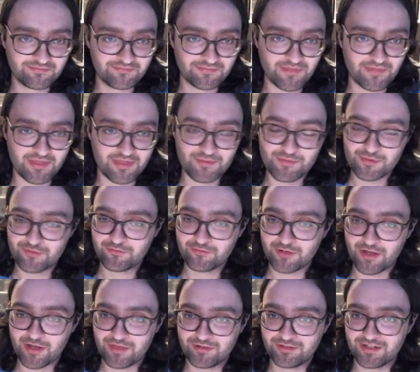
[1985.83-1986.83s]
The move
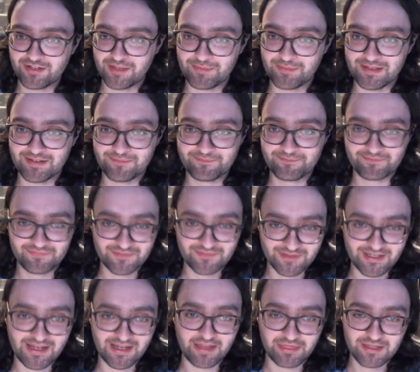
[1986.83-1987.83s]
rather. I mean,
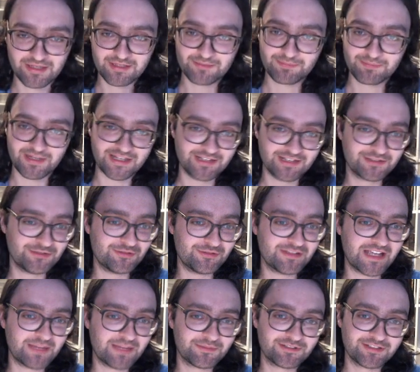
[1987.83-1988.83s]
I think playing 2
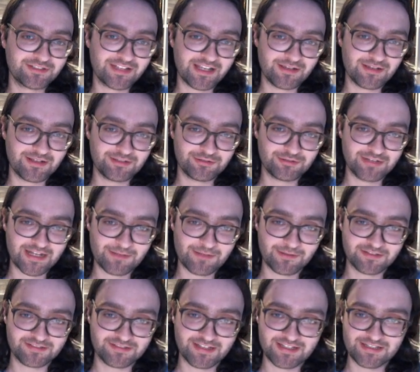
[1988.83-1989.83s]
games today
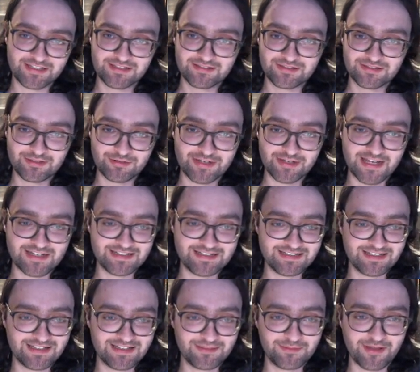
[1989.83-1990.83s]
was a good
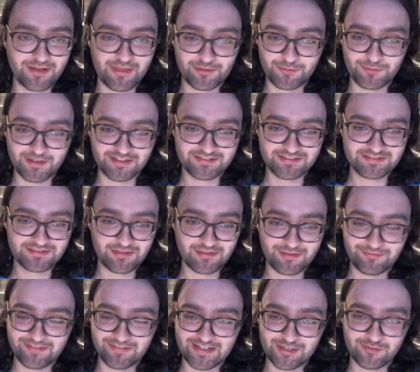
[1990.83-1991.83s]
idea. Otherwise the
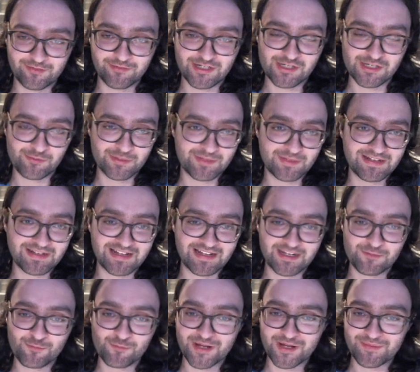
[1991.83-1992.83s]
video would have been
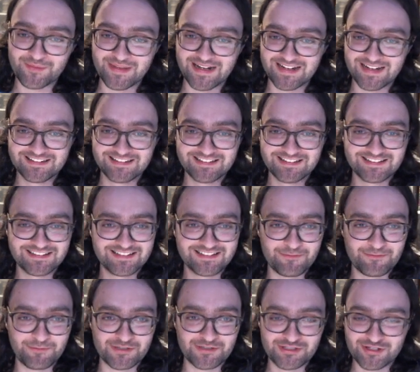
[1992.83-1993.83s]
like 1 minute,
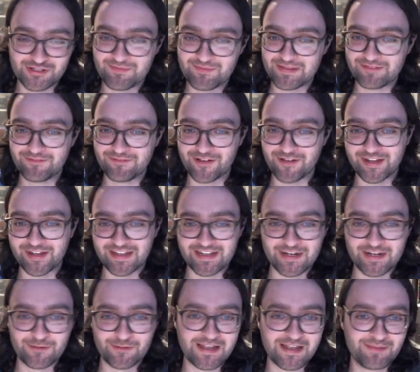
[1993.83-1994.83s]
which could have been funny
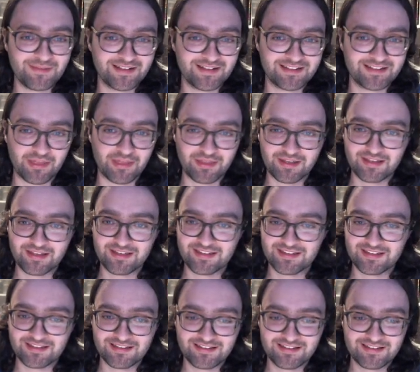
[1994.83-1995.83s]
in a way, but I
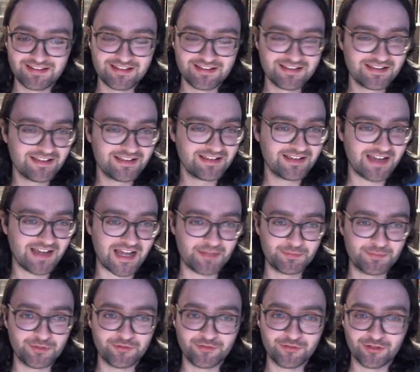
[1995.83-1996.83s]
think
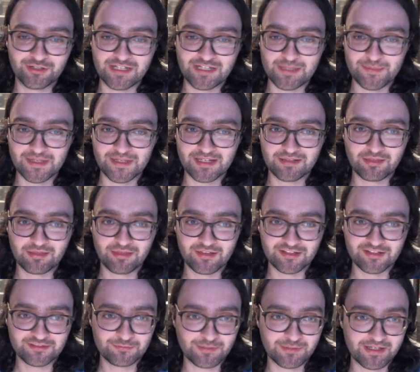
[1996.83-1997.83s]
I'd prefer keeping it
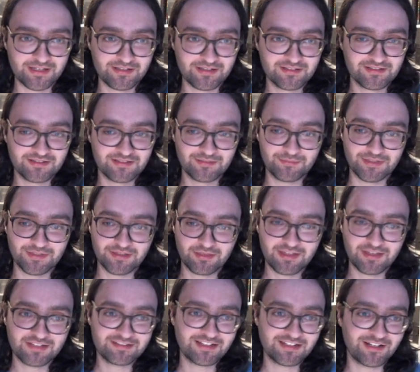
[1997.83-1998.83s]
this way. But
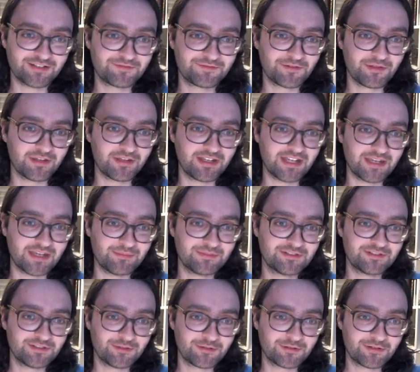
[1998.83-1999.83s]
thanks a lot for the game,
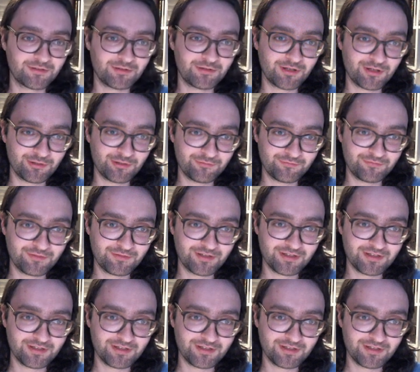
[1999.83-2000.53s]
Sokolov.